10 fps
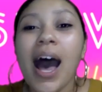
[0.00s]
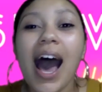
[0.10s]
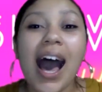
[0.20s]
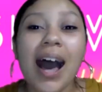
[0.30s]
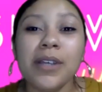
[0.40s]

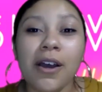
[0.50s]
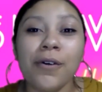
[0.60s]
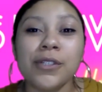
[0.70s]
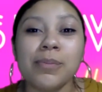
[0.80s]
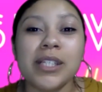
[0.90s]
I'm your
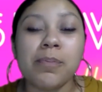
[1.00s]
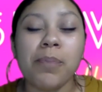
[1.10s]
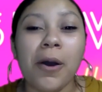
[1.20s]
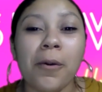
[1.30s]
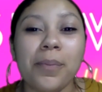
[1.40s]
host, Miss
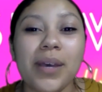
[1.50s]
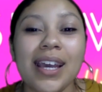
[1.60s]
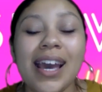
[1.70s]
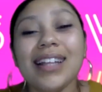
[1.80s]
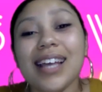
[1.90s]
Poe
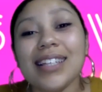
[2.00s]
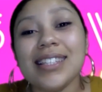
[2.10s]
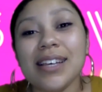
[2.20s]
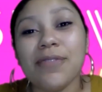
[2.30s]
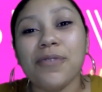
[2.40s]
B.
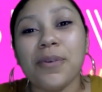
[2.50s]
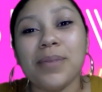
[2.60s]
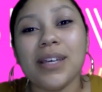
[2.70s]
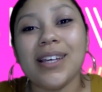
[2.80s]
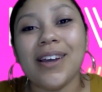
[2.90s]
That's it for
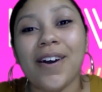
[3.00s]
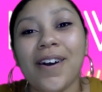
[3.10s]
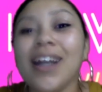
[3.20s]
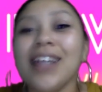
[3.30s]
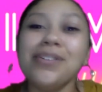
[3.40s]
me, y'all.
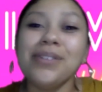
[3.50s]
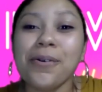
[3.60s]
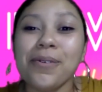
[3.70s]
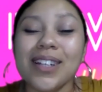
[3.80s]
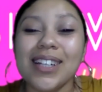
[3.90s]
You know
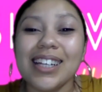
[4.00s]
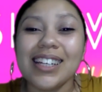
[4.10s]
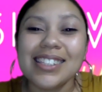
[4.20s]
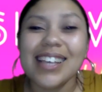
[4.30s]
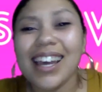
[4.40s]
what it
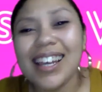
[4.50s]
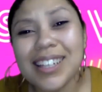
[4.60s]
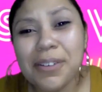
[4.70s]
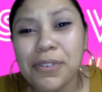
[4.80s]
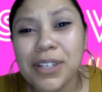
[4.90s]
is.
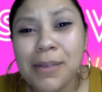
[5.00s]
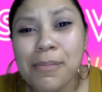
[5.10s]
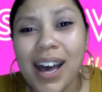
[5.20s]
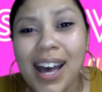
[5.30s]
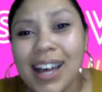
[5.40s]
Indie for your
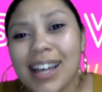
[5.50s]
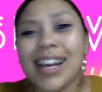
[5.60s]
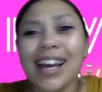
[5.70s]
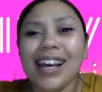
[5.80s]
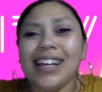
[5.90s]
mind.
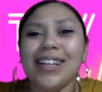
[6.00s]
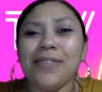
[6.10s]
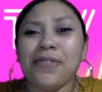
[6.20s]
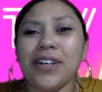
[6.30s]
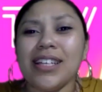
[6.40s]

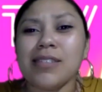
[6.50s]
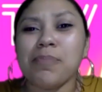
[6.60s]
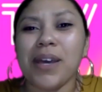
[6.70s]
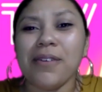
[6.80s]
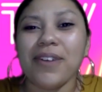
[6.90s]
Indie for your
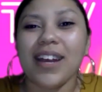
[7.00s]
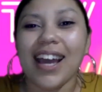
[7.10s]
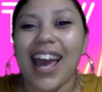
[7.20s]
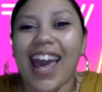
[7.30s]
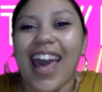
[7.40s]

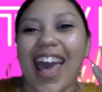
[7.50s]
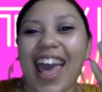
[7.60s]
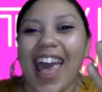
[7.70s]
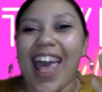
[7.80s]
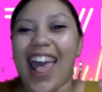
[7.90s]
spirit.
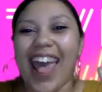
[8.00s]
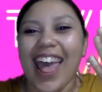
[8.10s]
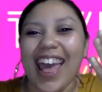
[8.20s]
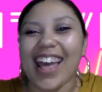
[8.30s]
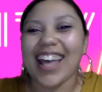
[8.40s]

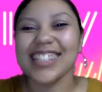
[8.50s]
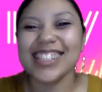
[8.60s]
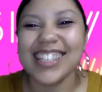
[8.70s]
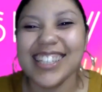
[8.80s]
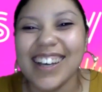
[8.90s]

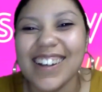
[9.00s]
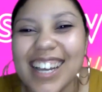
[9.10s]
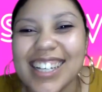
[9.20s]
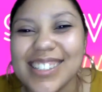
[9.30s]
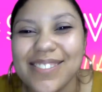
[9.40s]
See y'all
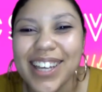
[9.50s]
next week.